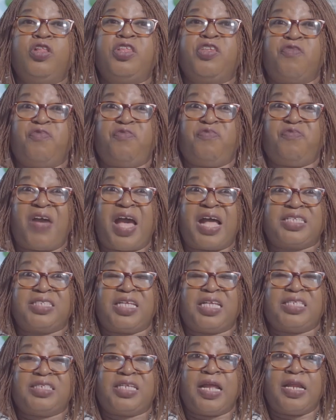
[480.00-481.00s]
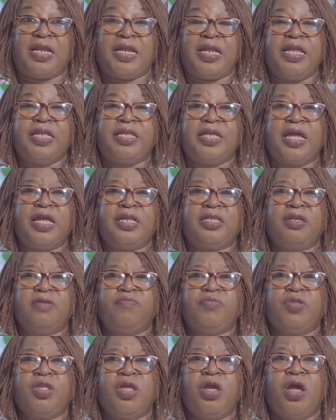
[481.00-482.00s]
the facts that are needed,
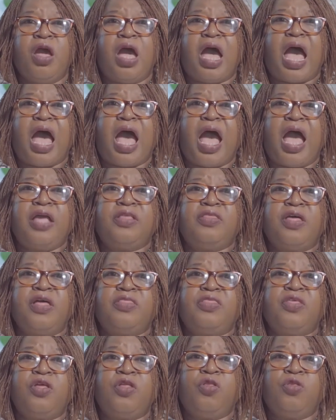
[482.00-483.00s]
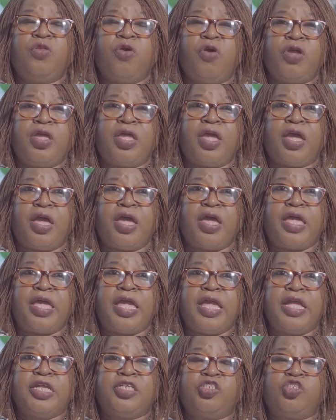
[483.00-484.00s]
either the lawyer
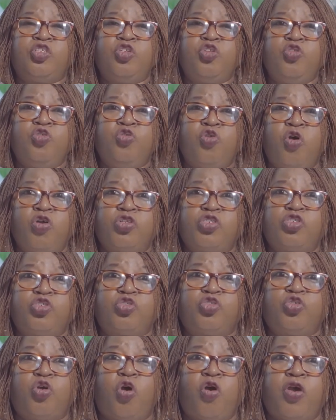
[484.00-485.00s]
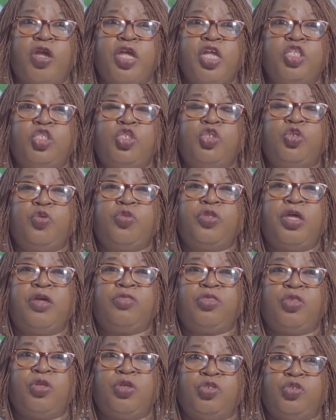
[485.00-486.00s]
is not talking to
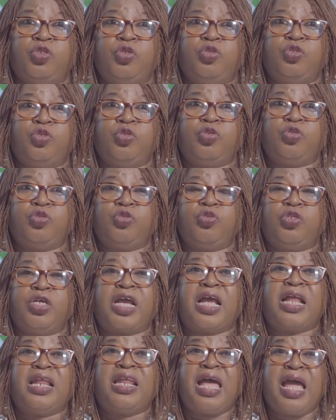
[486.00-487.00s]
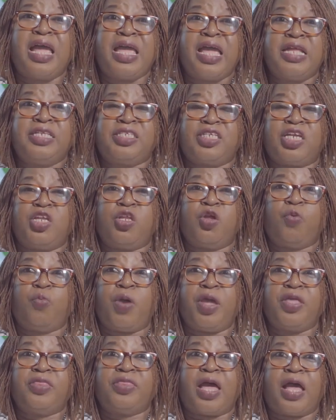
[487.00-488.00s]
the client in a
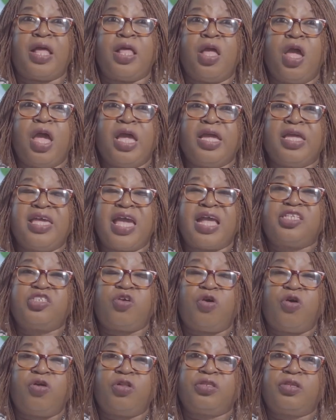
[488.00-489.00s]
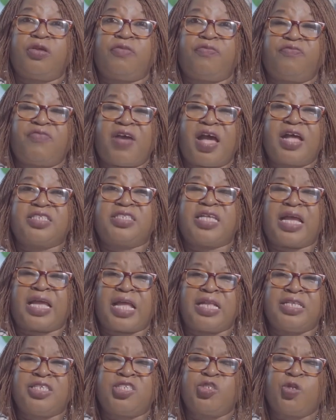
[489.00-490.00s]
way that gets all the facts that
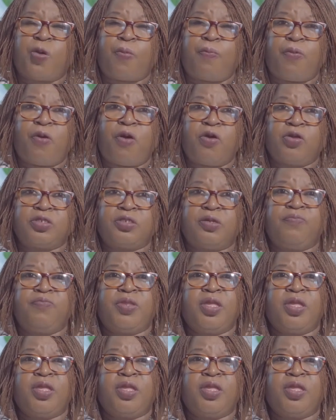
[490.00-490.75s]
can support.